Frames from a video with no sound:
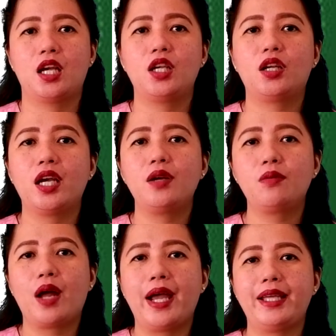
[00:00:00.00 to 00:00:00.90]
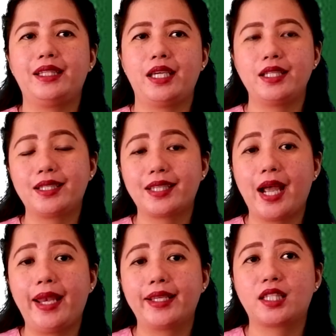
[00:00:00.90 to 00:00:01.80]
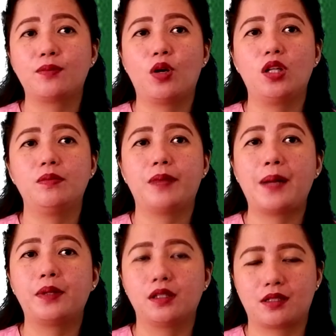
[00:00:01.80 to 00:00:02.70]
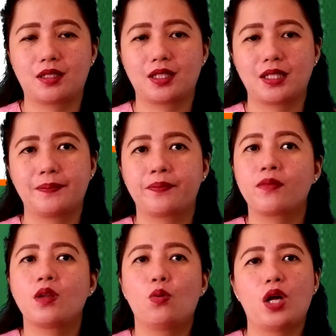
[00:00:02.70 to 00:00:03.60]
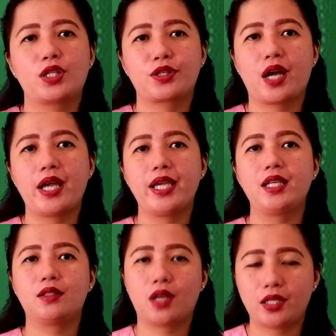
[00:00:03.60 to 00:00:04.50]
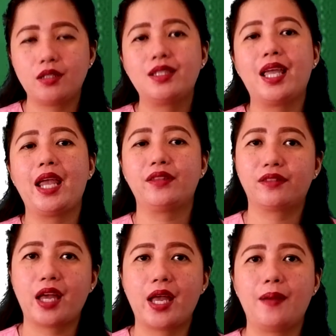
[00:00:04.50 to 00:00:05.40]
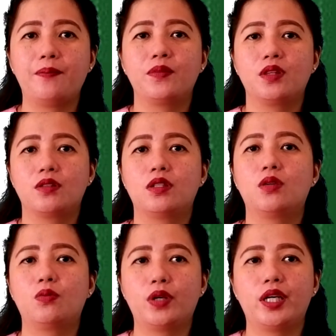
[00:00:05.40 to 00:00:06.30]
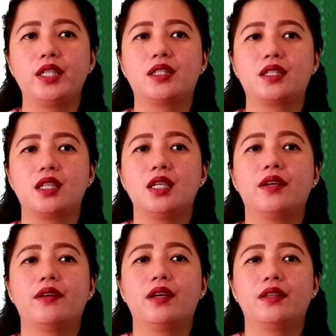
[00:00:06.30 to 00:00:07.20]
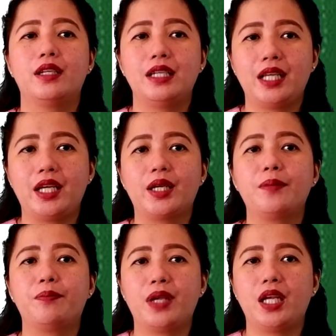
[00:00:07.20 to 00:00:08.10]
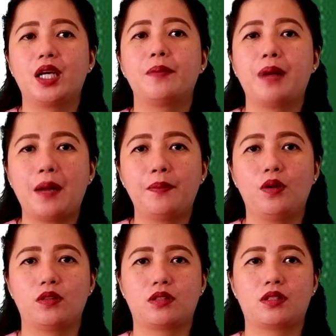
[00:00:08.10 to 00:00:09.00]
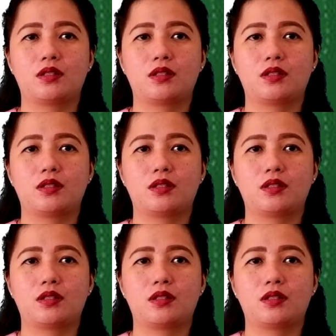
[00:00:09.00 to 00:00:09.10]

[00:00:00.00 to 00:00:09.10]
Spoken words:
You can write inside a small bubbles while trying to associate them to the words the near bigger bubbles.